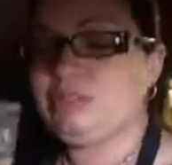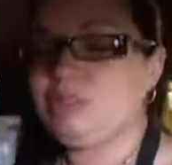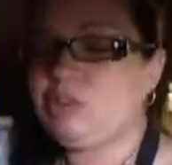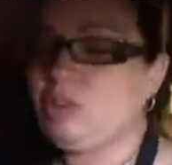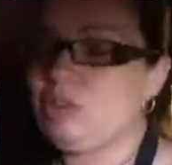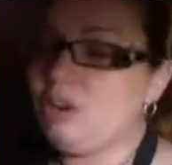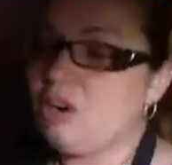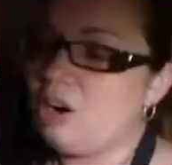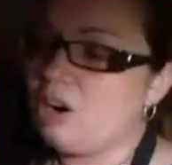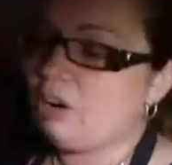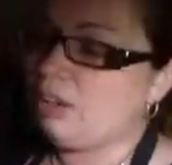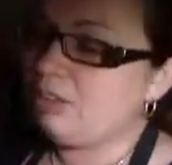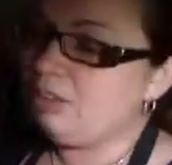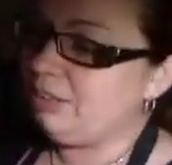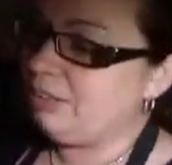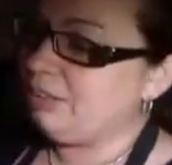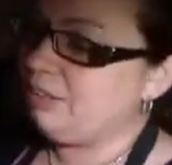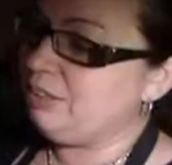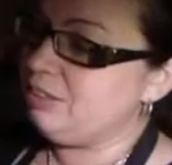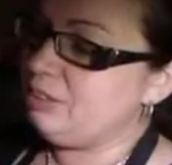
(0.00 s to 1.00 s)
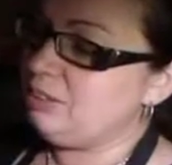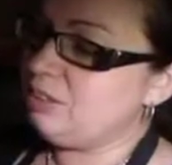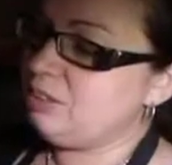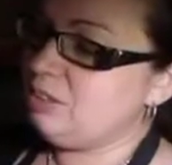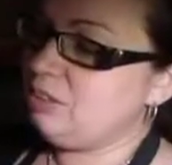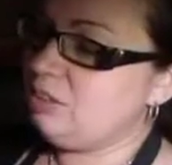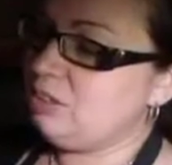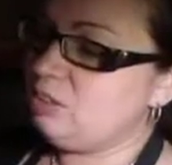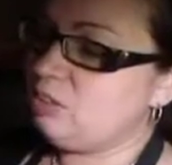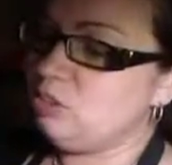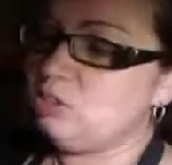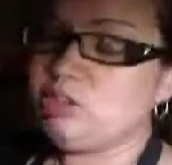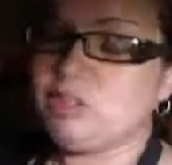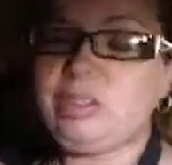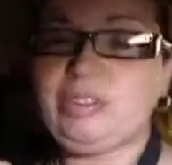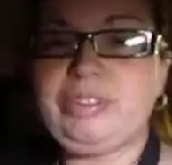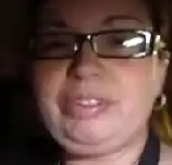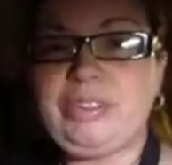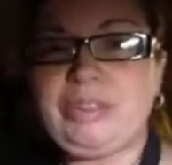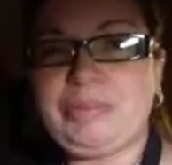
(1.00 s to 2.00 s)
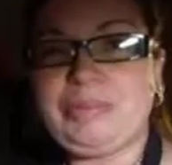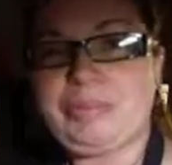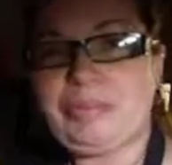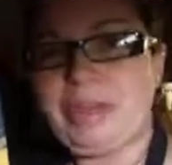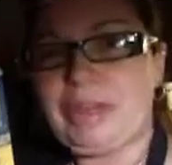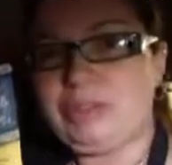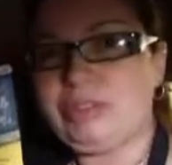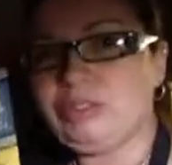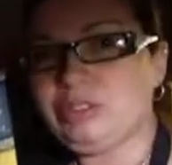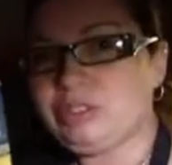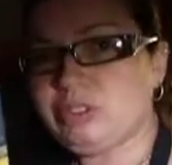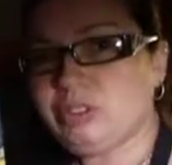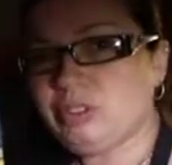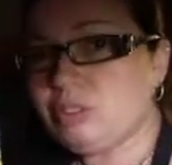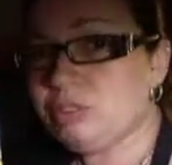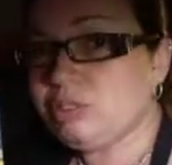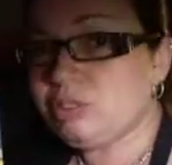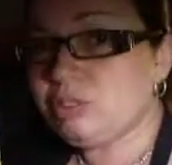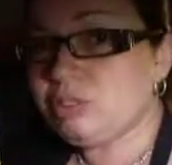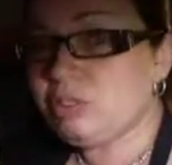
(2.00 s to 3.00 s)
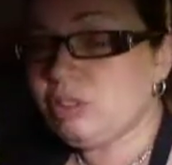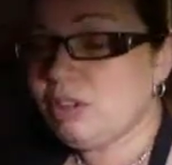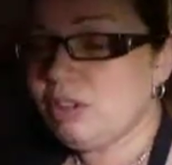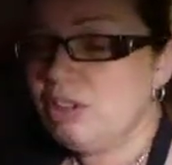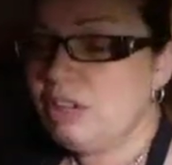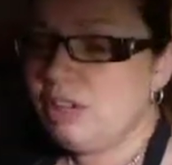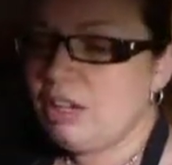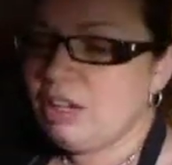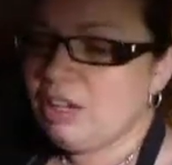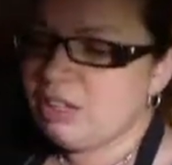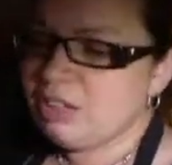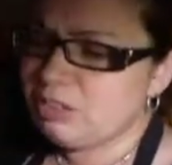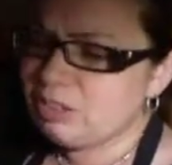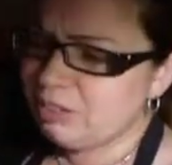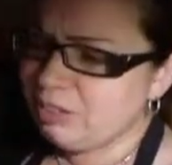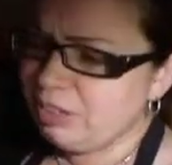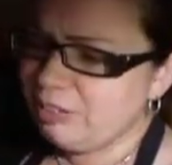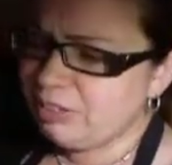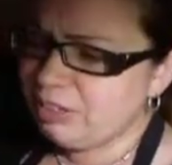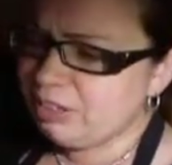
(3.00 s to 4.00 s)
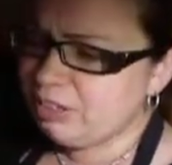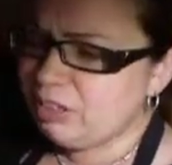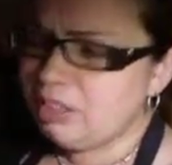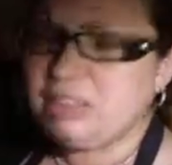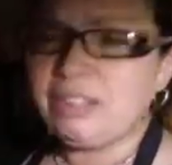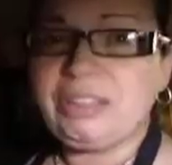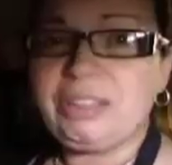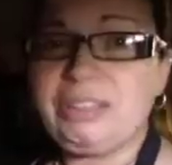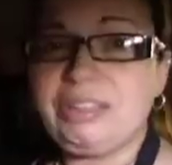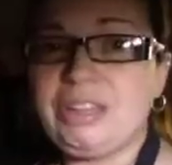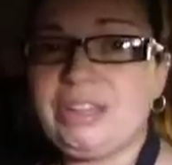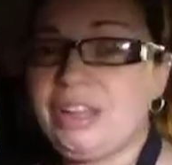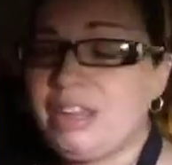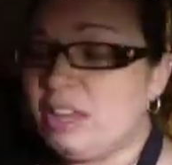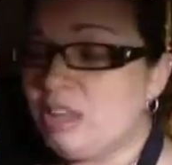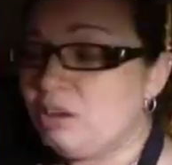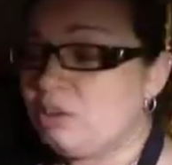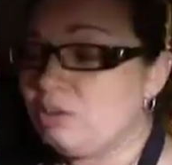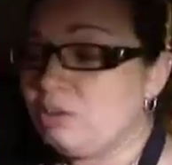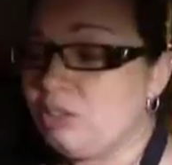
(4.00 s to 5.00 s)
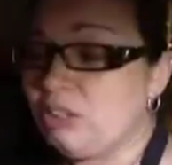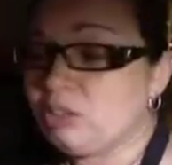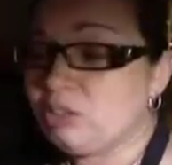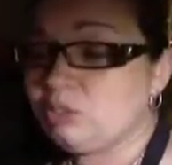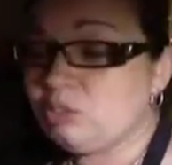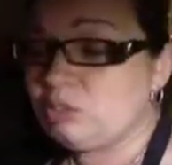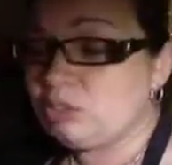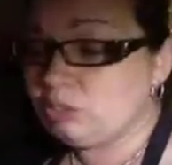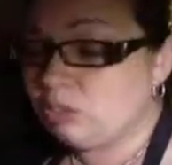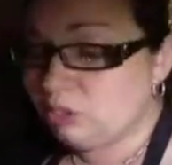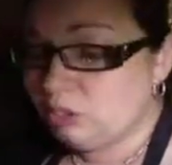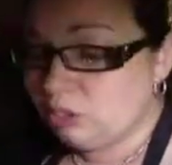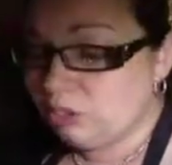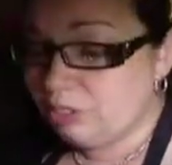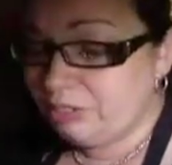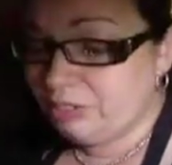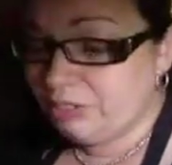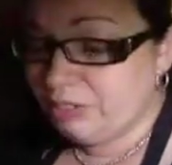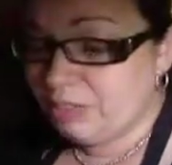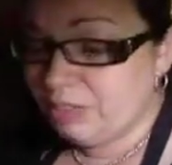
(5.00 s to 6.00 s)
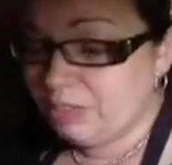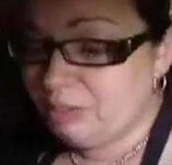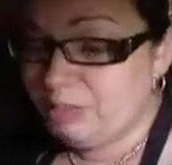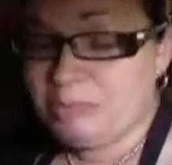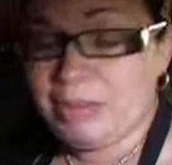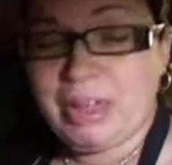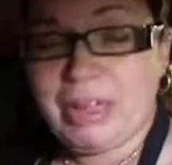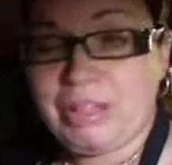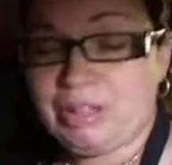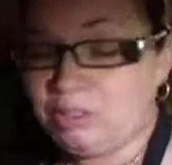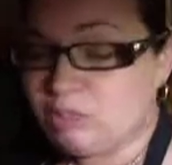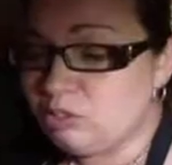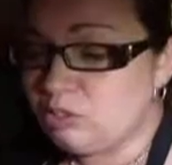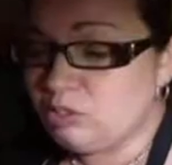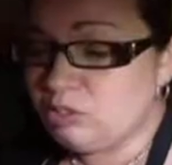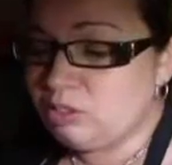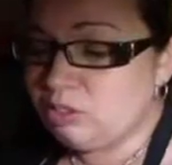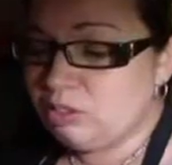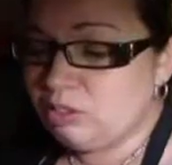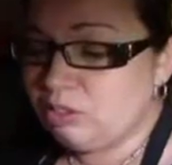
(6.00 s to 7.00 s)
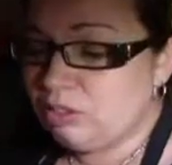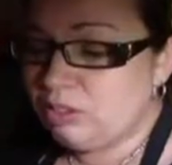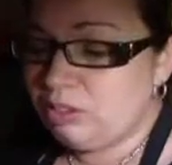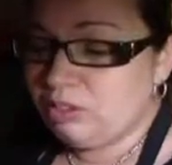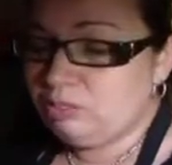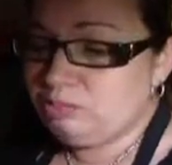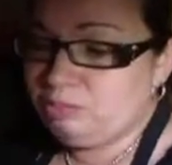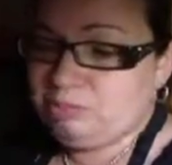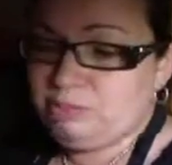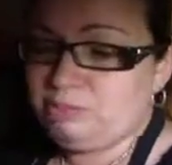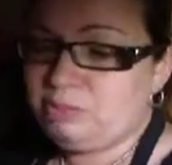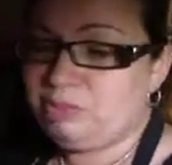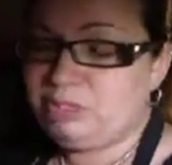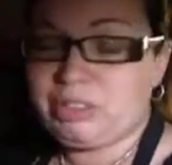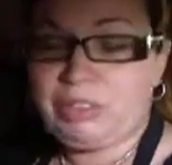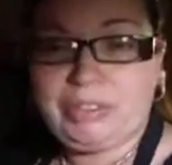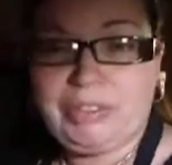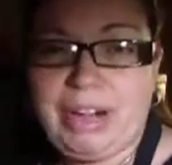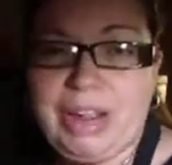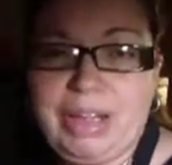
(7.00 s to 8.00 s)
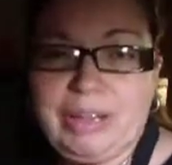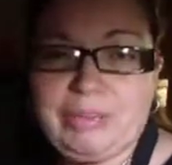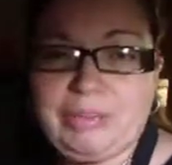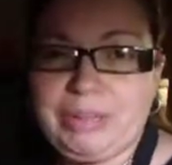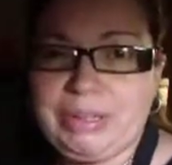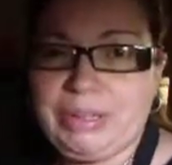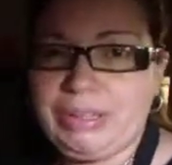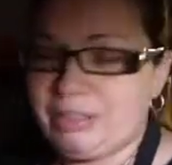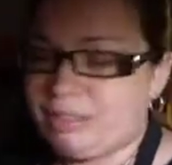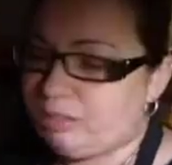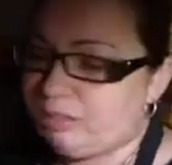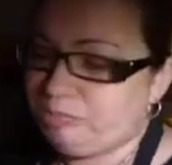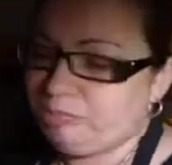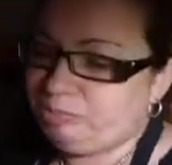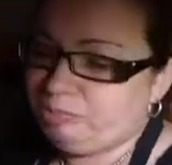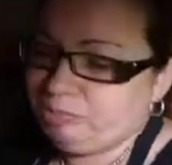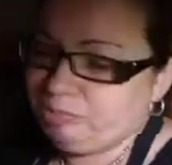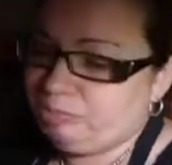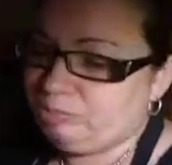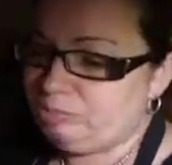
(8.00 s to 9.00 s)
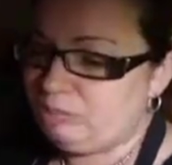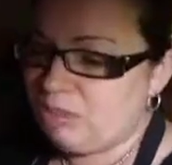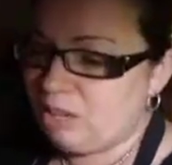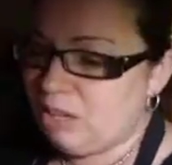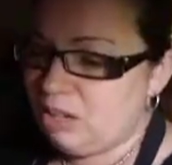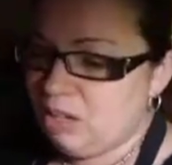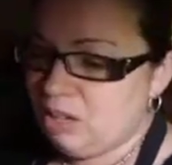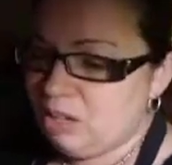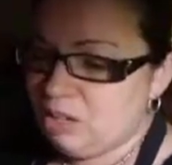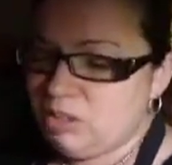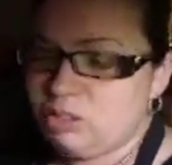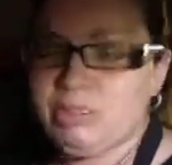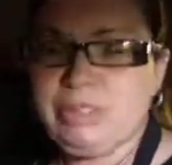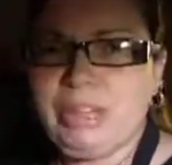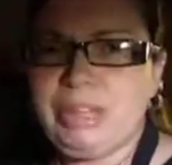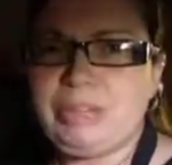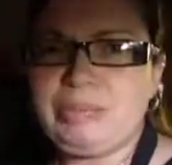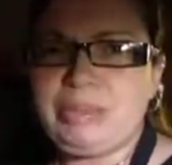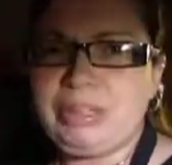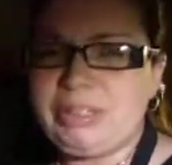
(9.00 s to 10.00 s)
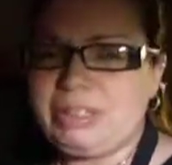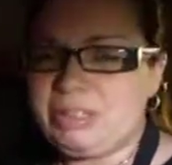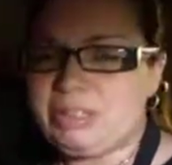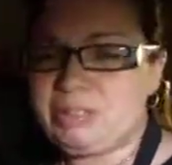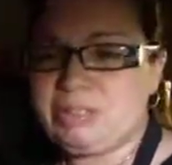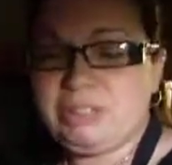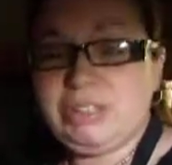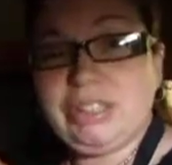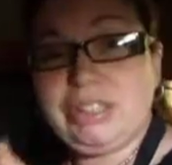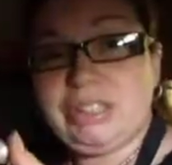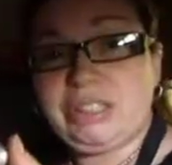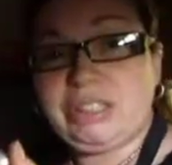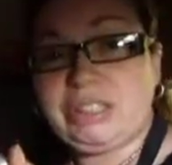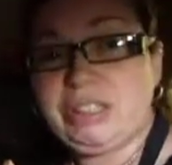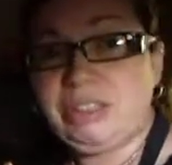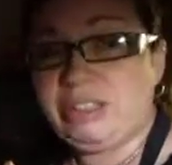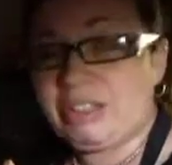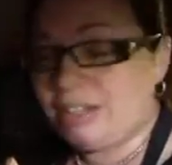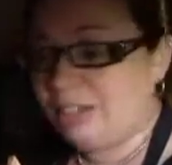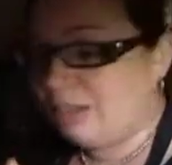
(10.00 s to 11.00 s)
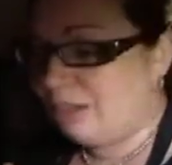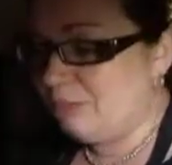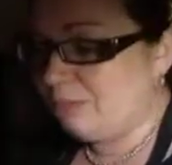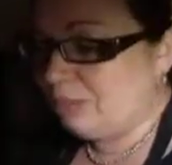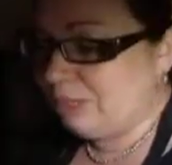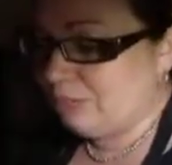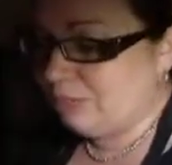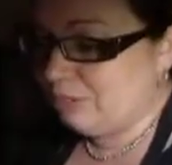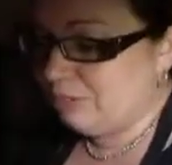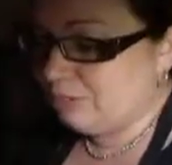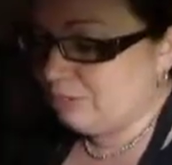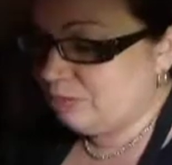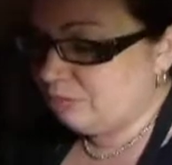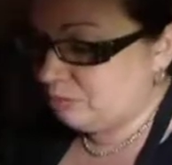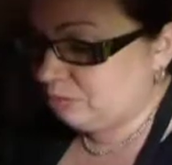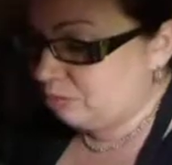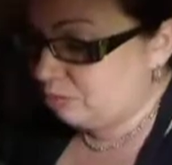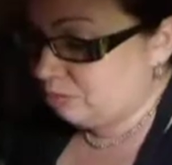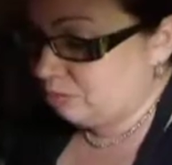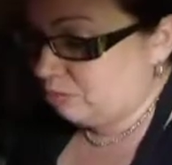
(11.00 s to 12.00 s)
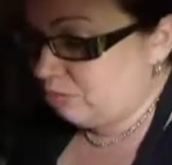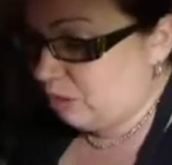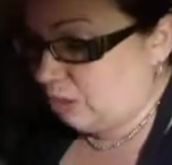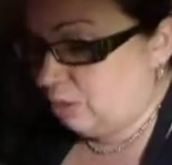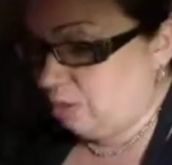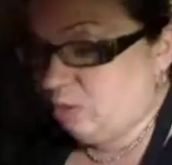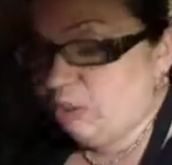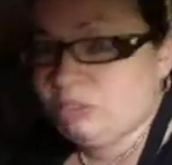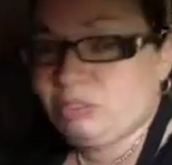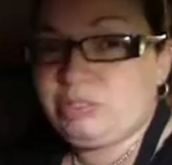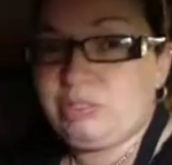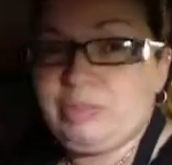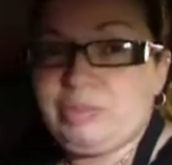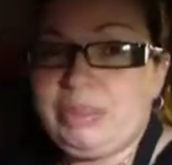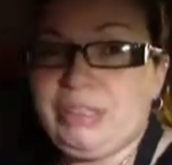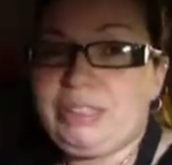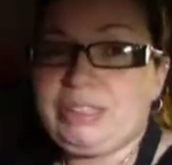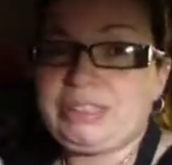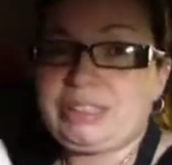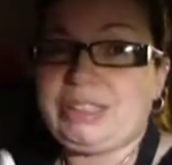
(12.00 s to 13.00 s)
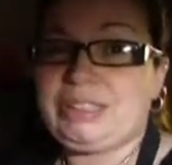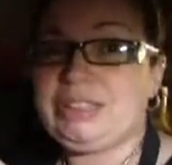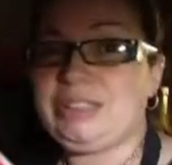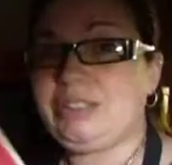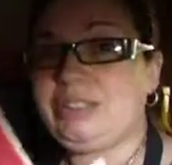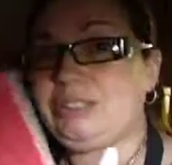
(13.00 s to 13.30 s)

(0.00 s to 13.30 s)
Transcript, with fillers: called Aleene's Jewelry and Metals Glue. It's very good. It works with jewelry, metal, ceramic, you name it. It's really good. I mean, it worked for me as I did